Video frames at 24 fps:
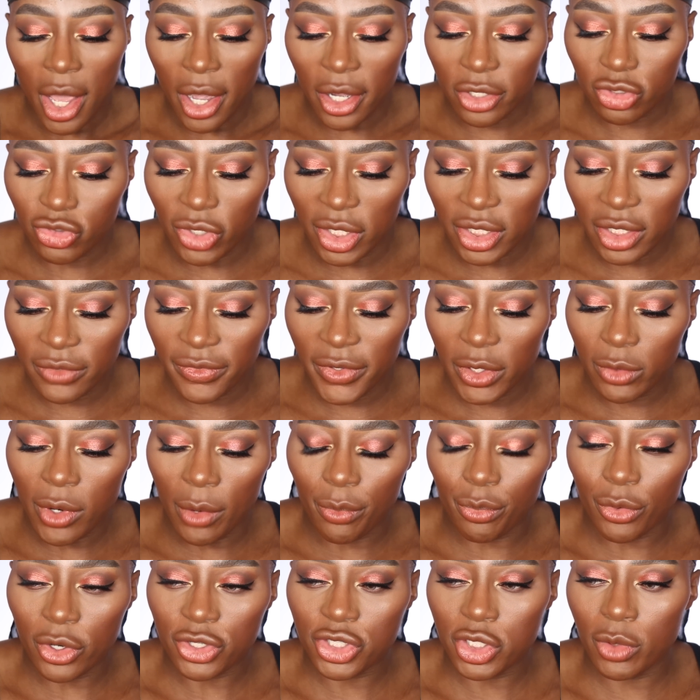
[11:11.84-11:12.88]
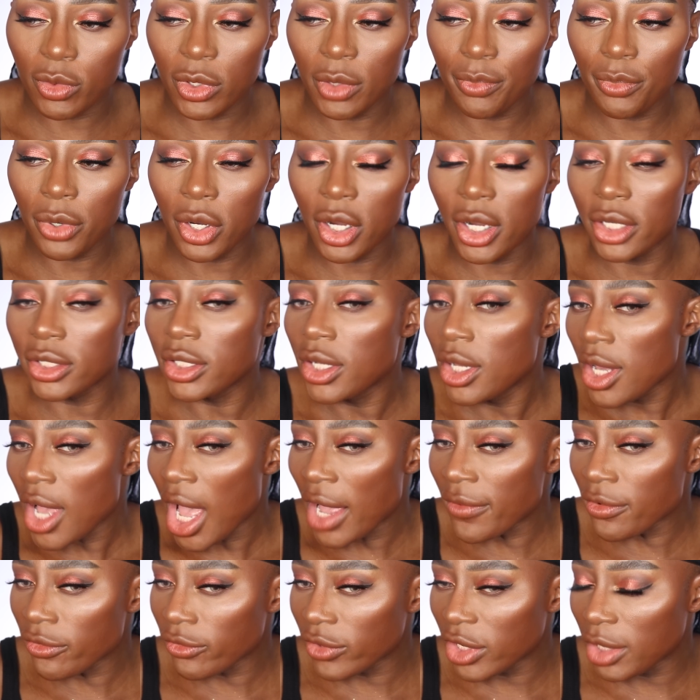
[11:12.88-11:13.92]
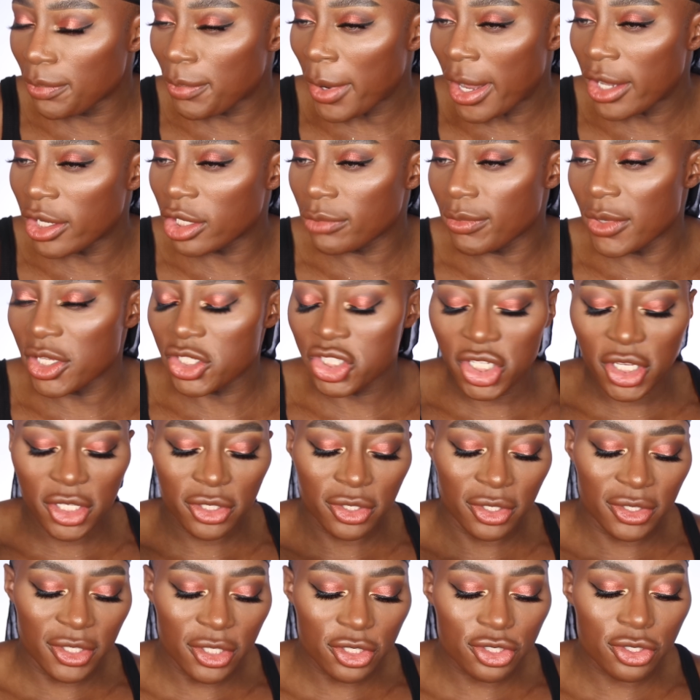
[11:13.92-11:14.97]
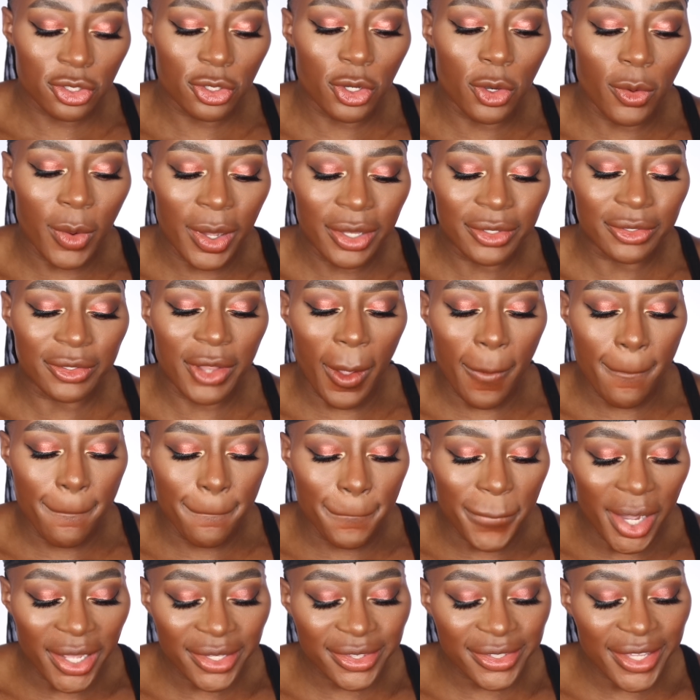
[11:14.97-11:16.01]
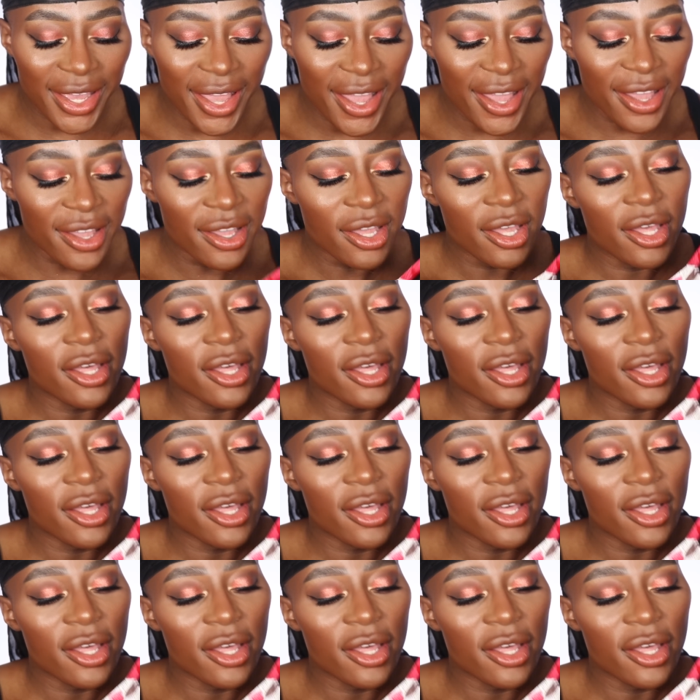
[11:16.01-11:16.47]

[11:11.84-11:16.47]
I'm trying to think what brush I want to put on. I haven't really powdered my cheeks, so this should go on like butter.